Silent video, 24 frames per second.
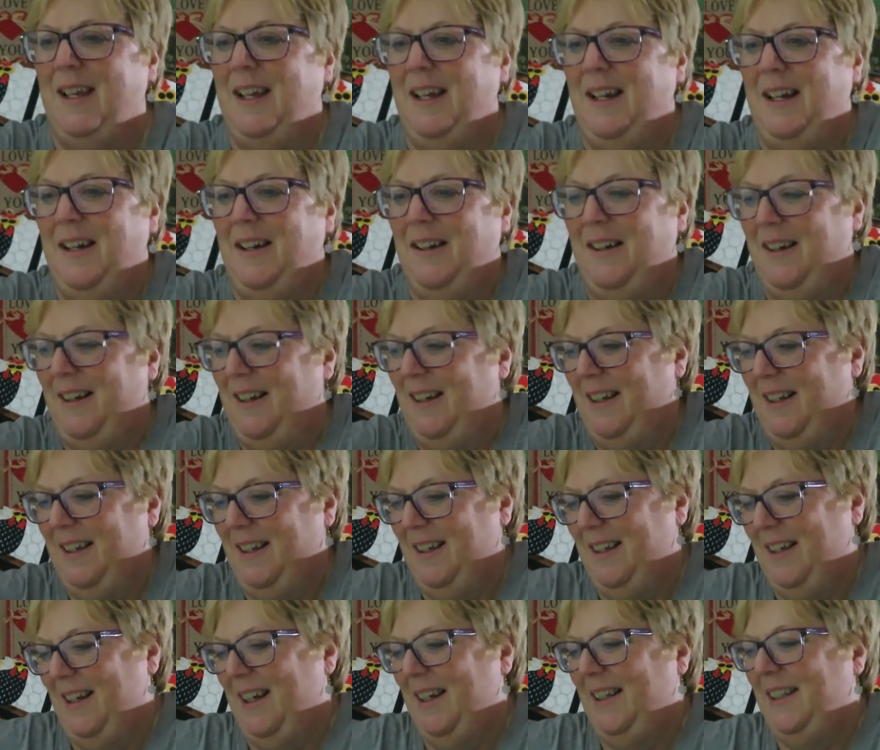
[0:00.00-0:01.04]
Oh,
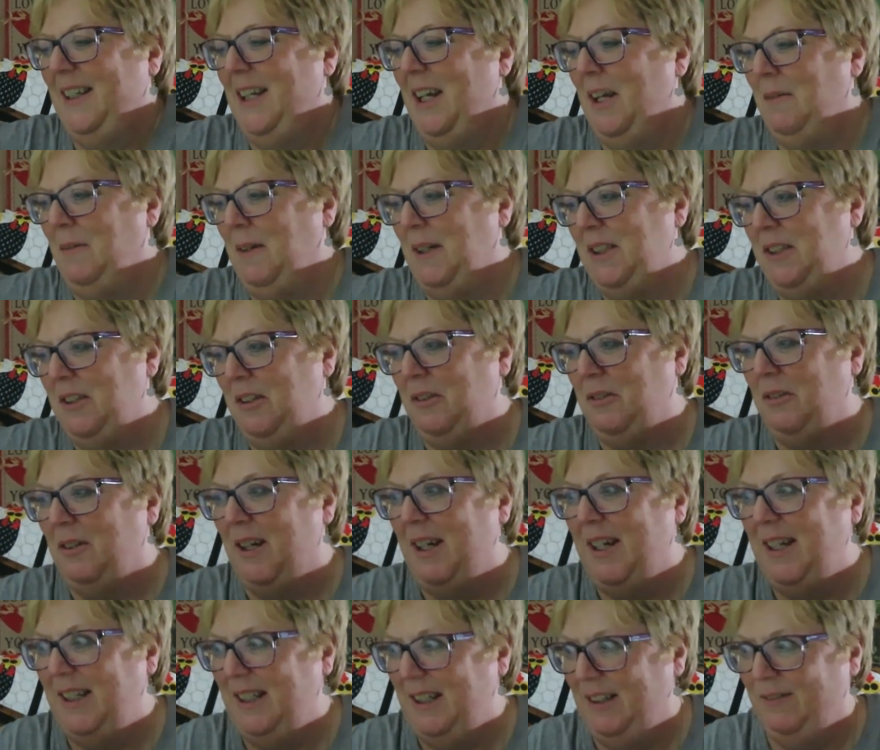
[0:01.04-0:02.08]
I can't wait to
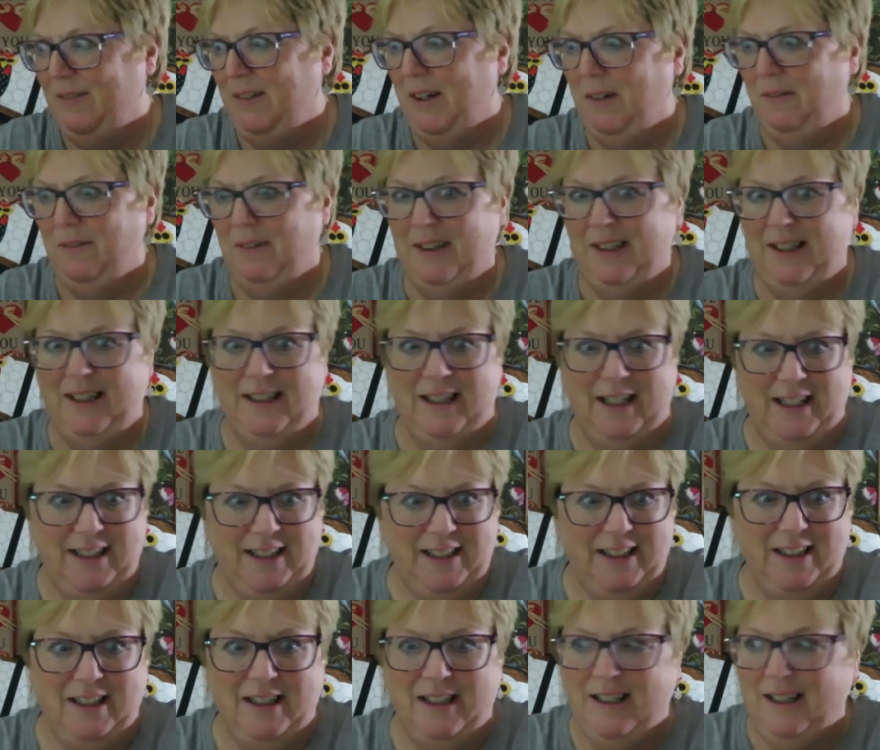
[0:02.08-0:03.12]
try it if I really
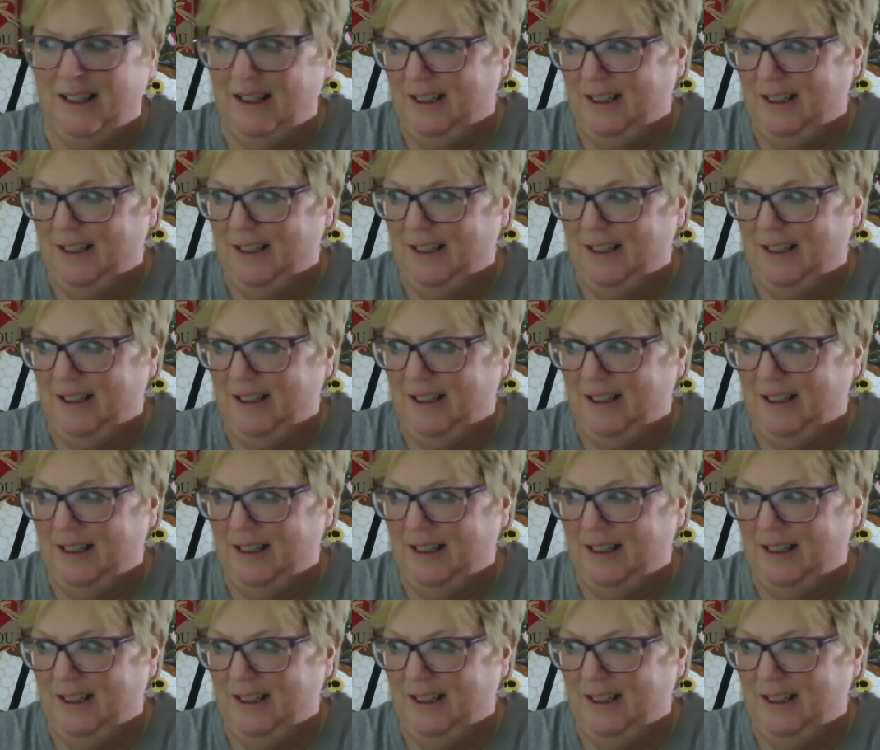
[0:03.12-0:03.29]
like it.